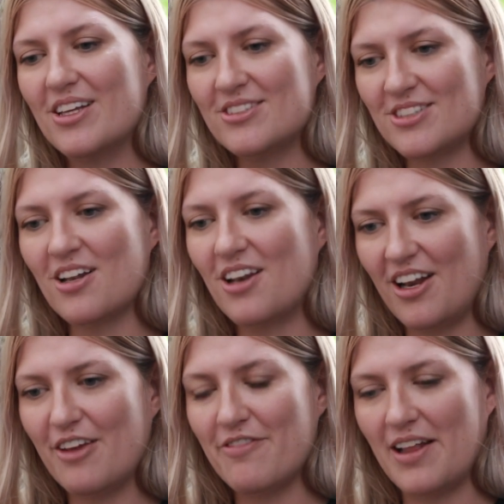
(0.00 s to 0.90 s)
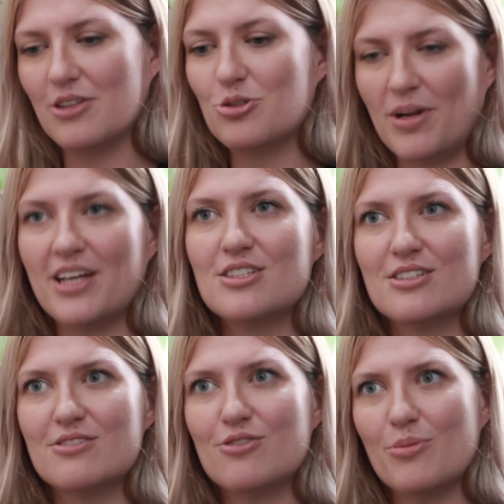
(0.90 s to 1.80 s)
suddenly fell into place
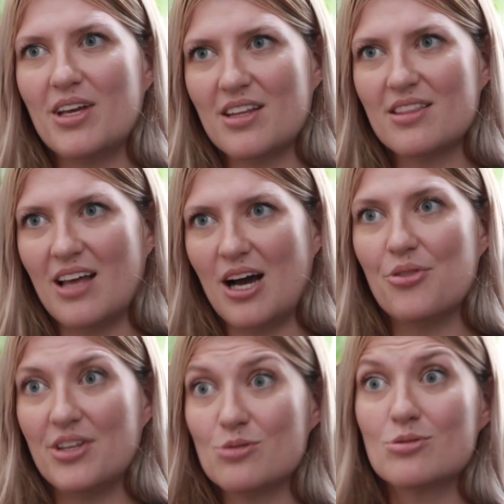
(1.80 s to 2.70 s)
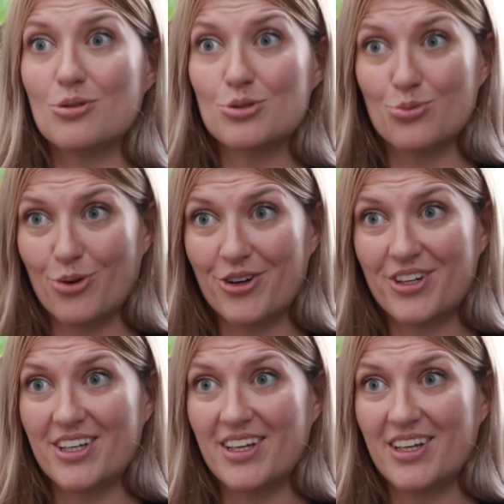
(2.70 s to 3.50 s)
for me that how this is going to work.